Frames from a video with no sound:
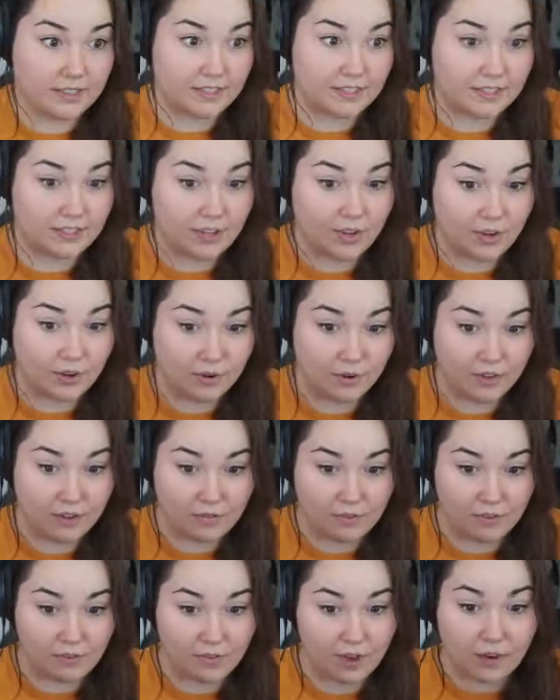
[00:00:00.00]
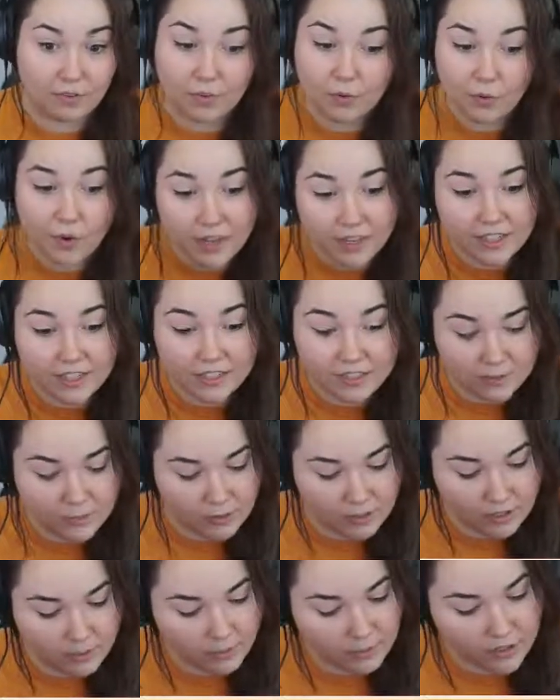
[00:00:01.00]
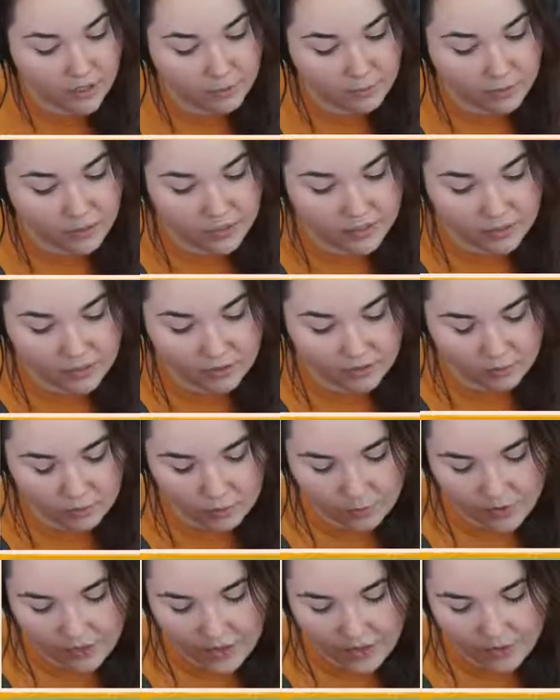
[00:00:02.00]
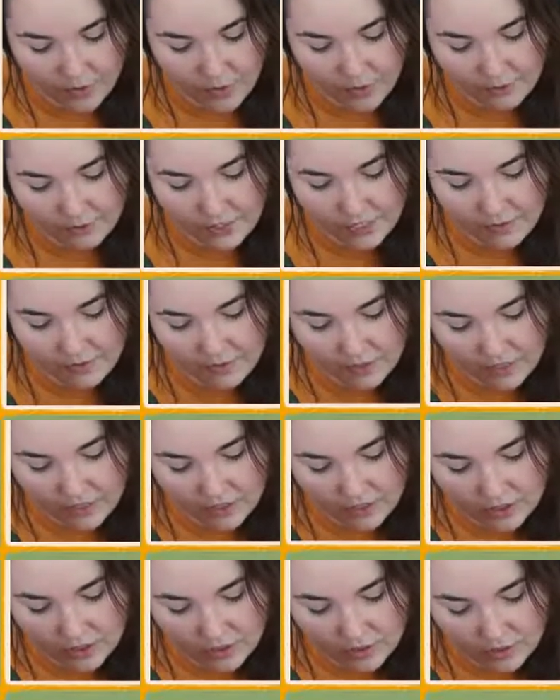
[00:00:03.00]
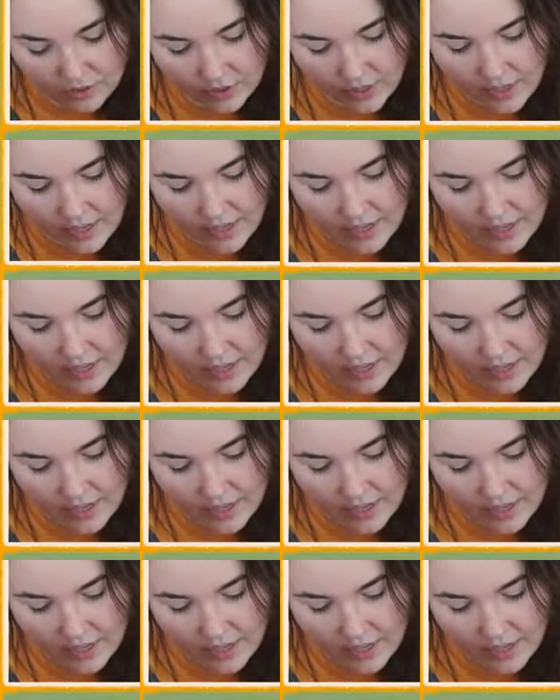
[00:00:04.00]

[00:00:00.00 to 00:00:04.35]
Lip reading: So if you've ever wanted the spooky parade prints, those will be on the website very soon.